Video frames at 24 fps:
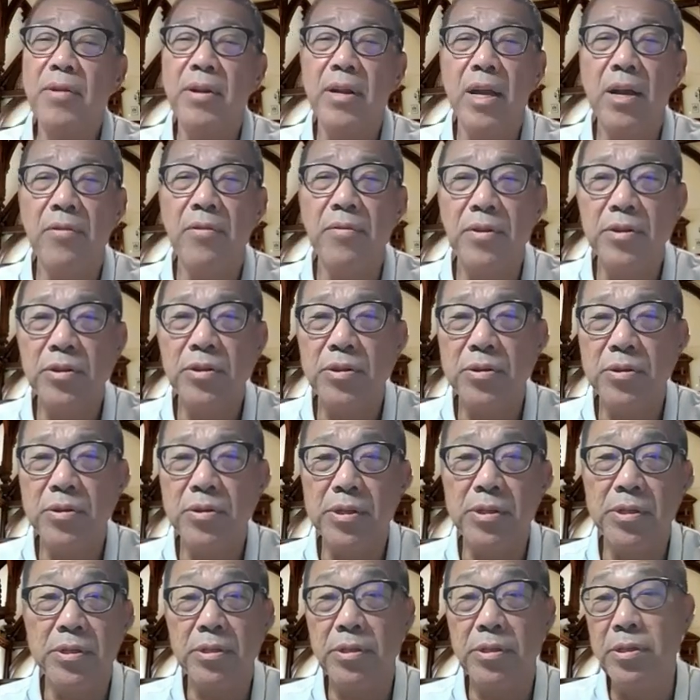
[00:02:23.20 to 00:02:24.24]
and health
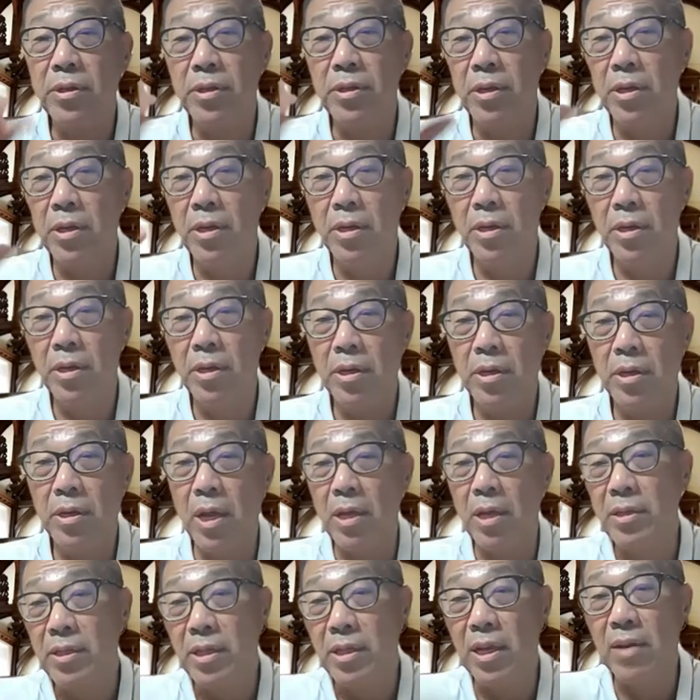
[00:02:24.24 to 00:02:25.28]
insurance
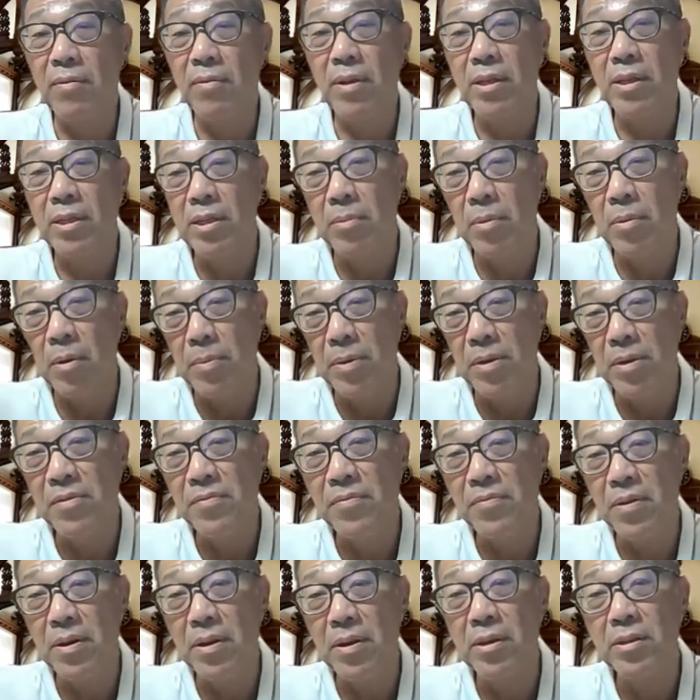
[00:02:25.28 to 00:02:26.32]
and savings, about
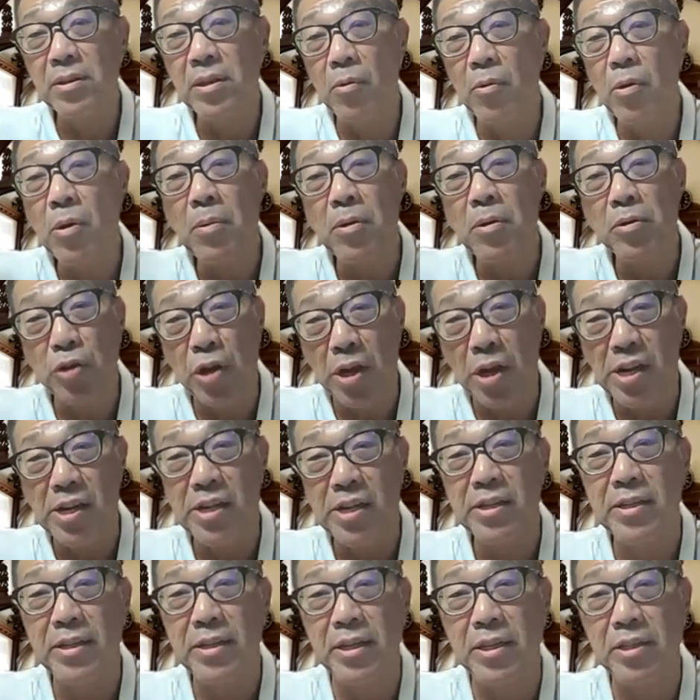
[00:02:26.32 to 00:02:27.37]
behavioral finance, and what about
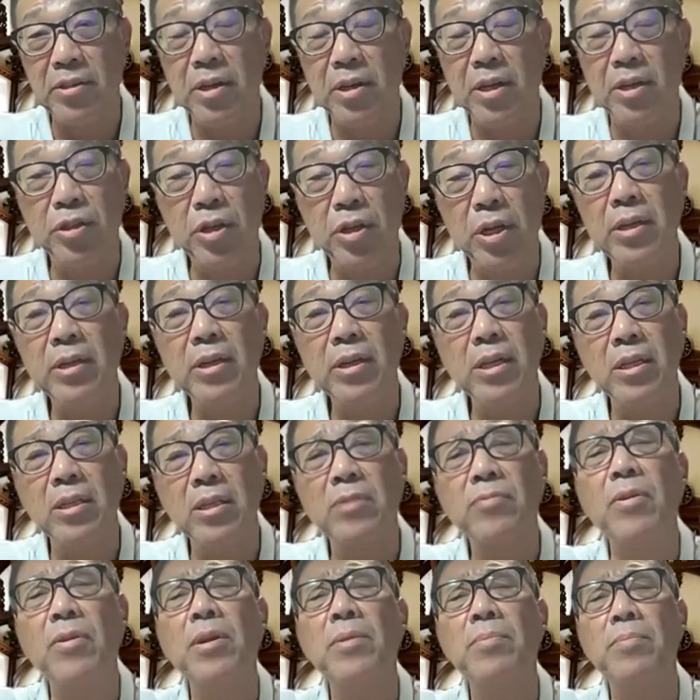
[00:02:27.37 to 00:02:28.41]
genetics, right? Genetics
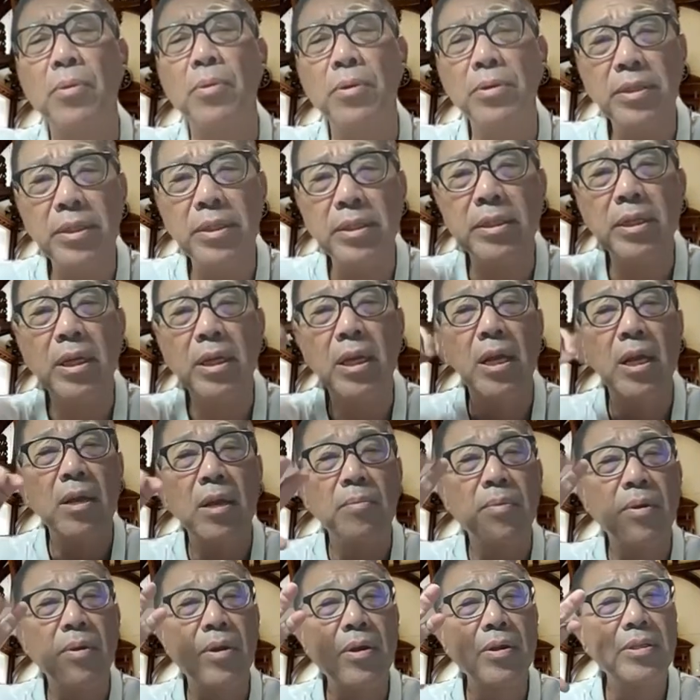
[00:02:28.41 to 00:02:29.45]
is very important,
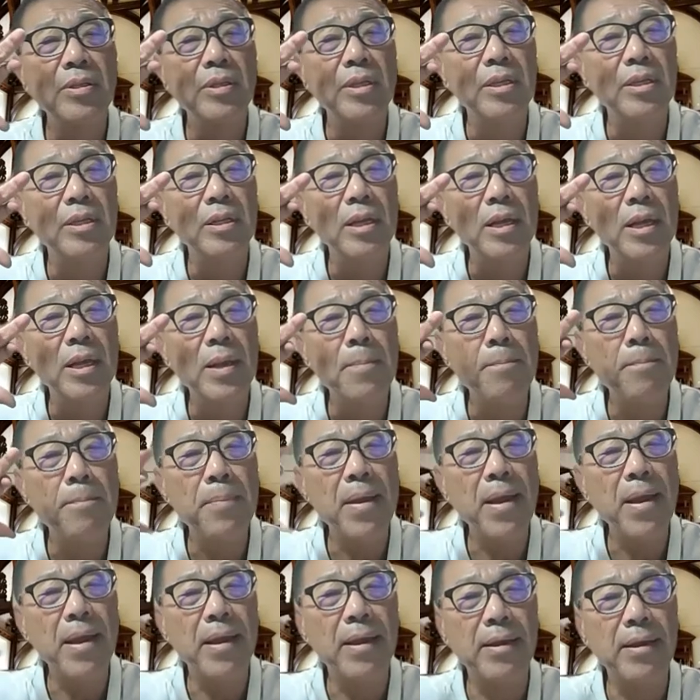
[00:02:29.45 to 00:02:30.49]
because it
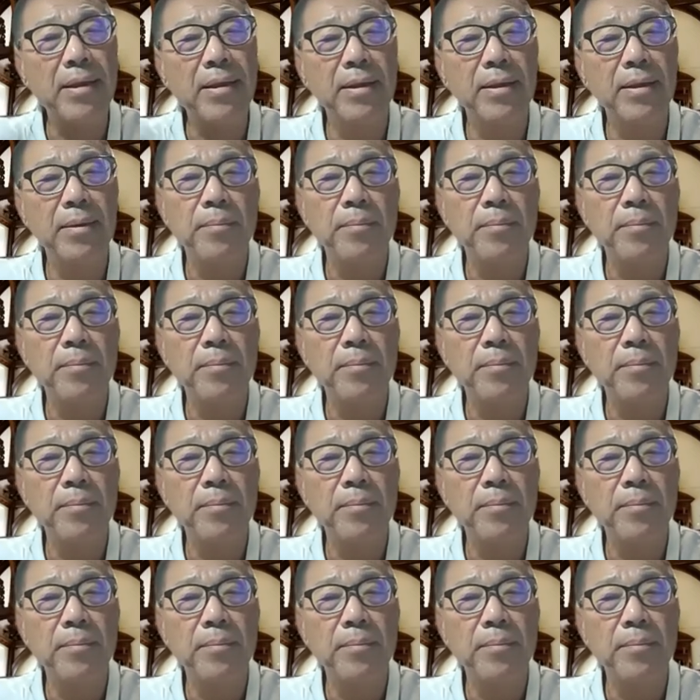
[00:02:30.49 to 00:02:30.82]
impacts